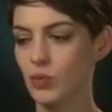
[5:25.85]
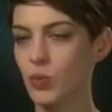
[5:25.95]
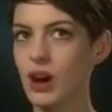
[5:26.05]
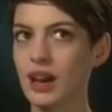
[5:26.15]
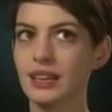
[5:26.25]

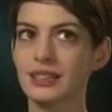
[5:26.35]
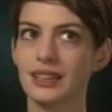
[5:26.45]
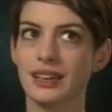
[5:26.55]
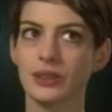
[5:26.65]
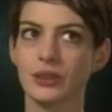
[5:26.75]
Why did
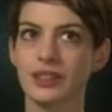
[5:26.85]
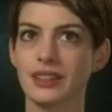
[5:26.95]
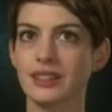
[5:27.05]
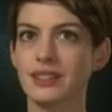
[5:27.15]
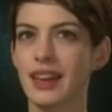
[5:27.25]
I agree to
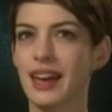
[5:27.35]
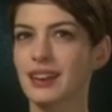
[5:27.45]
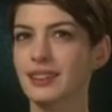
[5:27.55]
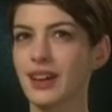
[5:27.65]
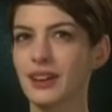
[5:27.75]
this? I had
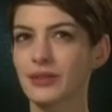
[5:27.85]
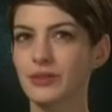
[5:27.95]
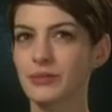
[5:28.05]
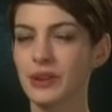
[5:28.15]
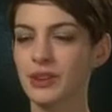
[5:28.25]
a lot
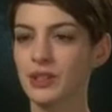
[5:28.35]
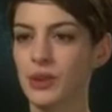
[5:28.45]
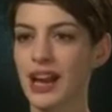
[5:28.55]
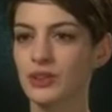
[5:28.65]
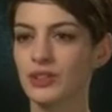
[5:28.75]
of my friends who
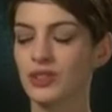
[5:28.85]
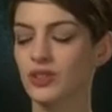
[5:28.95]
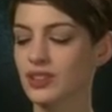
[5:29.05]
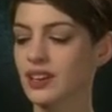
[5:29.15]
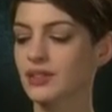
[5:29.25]
were actresses
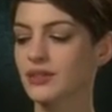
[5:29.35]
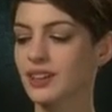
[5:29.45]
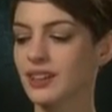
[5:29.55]
just kind of